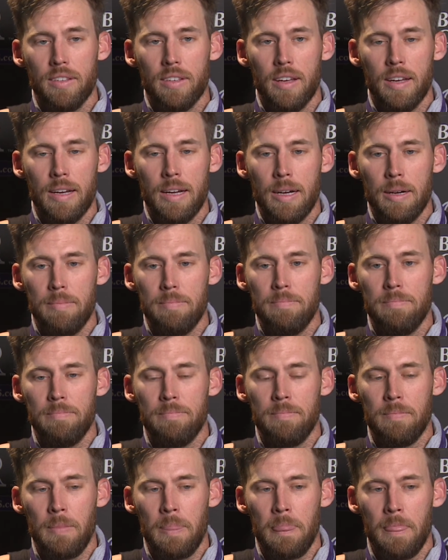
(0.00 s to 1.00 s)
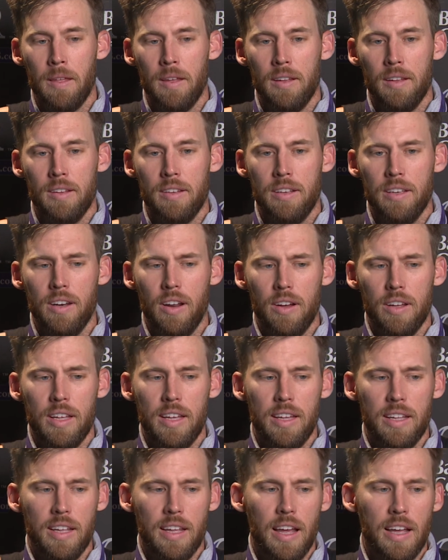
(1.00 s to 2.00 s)
You know,
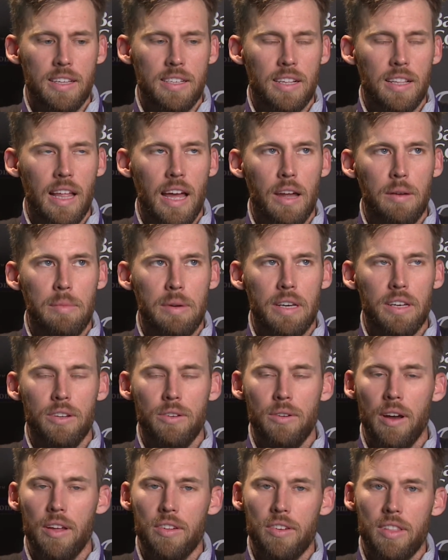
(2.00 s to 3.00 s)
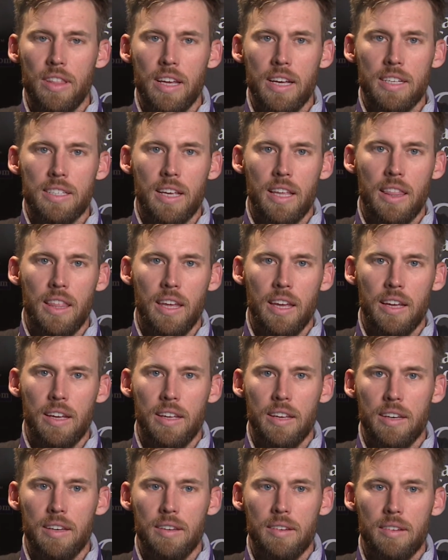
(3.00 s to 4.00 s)
it has allowed me to do other things, I think,
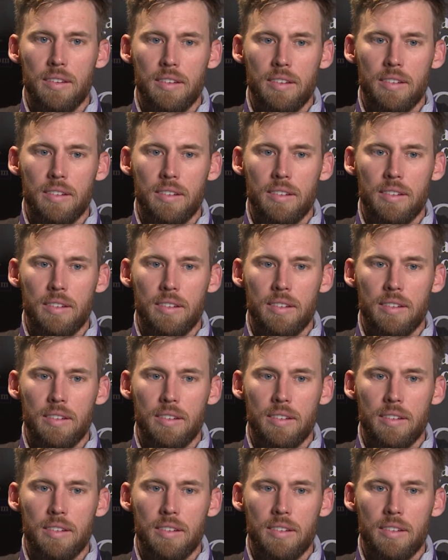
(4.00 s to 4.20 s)
and